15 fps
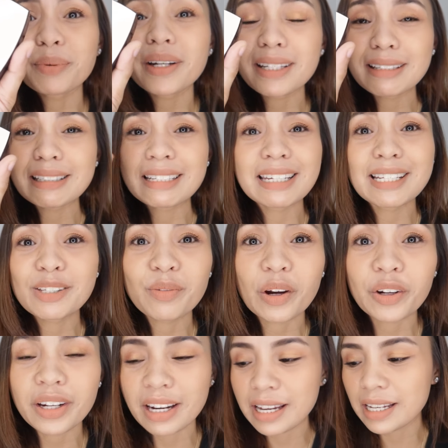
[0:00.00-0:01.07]
But it's
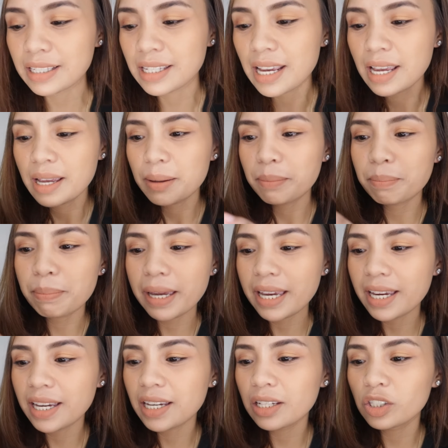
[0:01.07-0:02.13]
very nice.
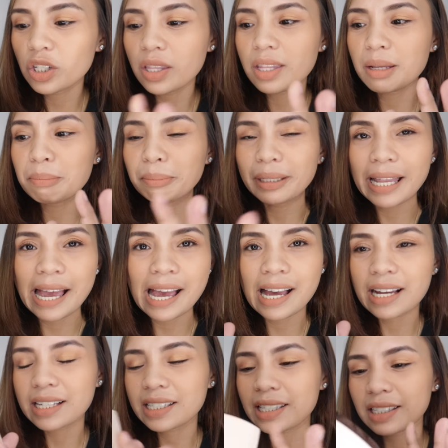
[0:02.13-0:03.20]
Beige and then
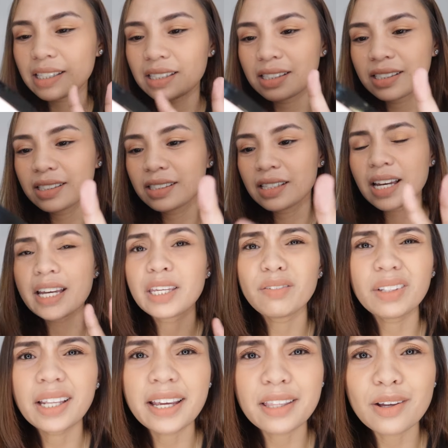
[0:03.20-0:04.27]
black. I
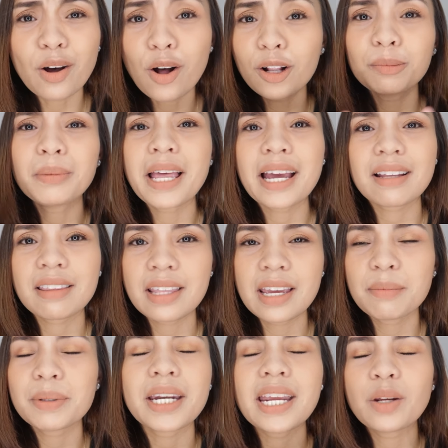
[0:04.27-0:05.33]
even like the all black
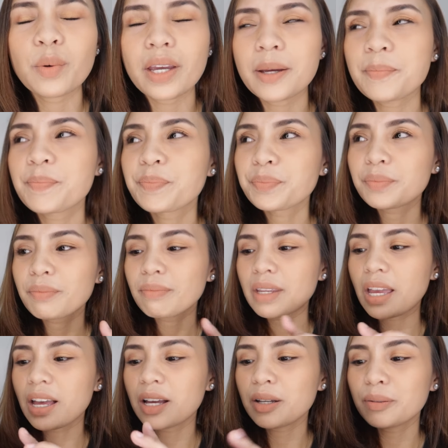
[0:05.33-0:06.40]
thing, but anyway,
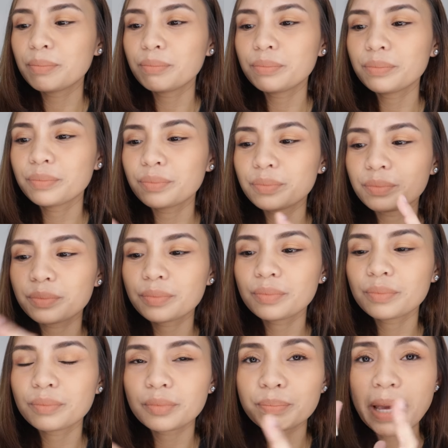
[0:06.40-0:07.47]

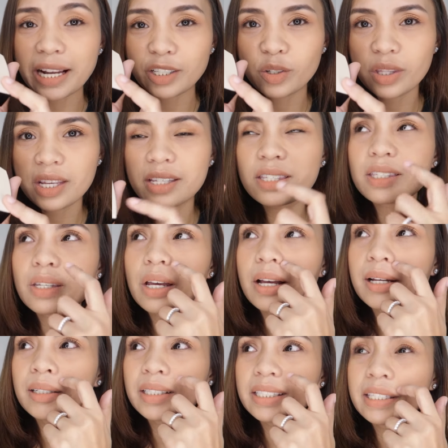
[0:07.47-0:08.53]
back to this.
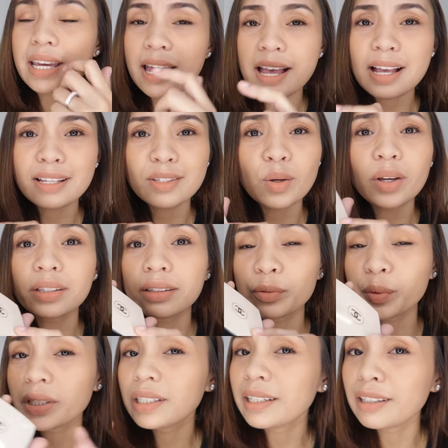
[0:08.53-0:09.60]
Yeah, so I
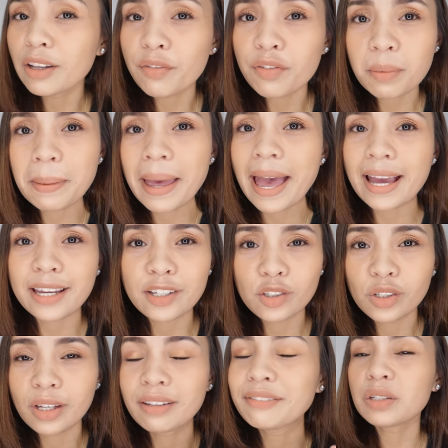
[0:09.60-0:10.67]
really love the packaging.